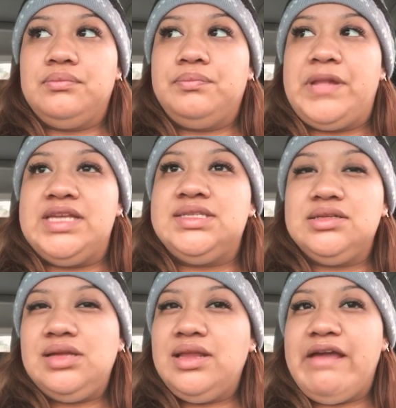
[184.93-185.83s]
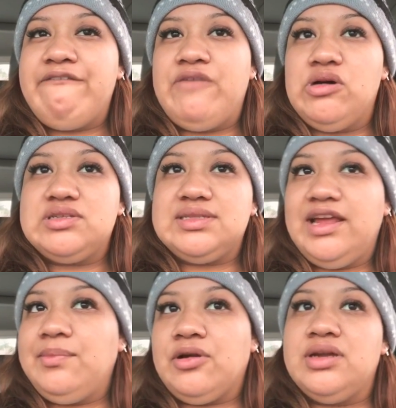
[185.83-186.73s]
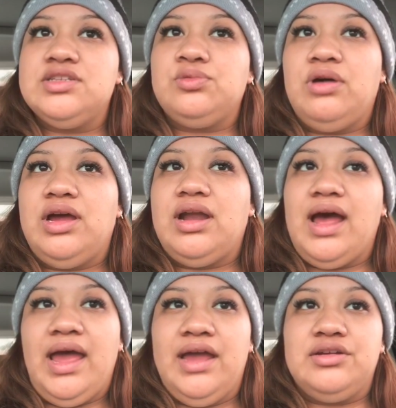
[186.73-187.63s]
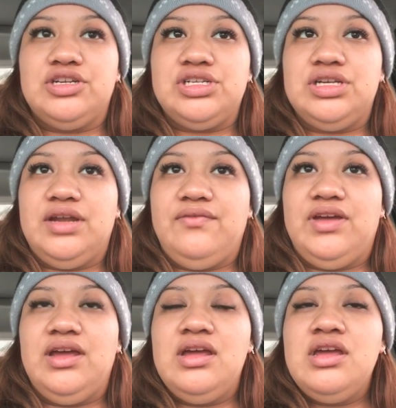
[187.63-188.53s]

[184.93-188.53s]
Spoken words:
basically like false labor is what I understood of it.